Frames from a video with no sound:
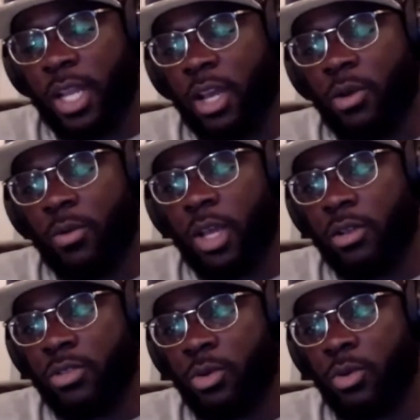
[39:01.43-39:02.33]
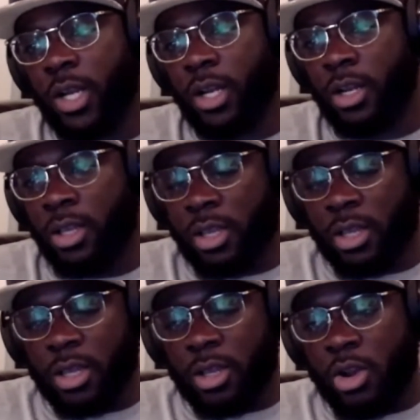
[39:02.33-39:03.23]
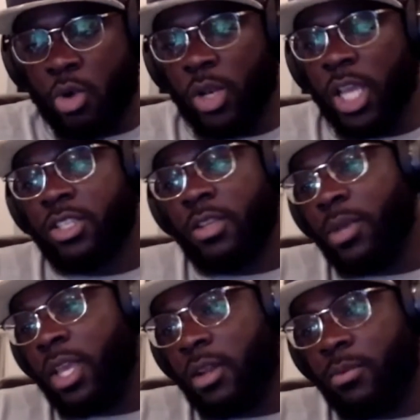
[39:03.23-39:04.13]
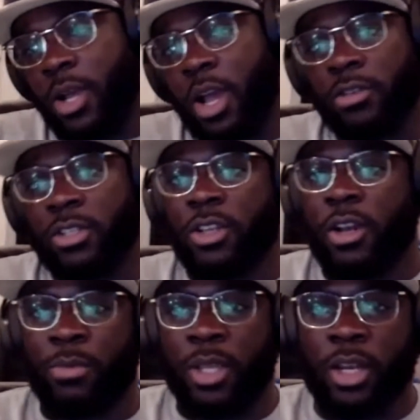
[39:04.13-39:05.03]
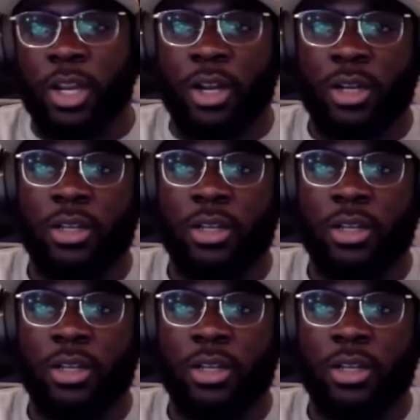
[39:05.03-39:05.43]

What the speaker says: out well to where who needs to be in the playoffs is going to be there.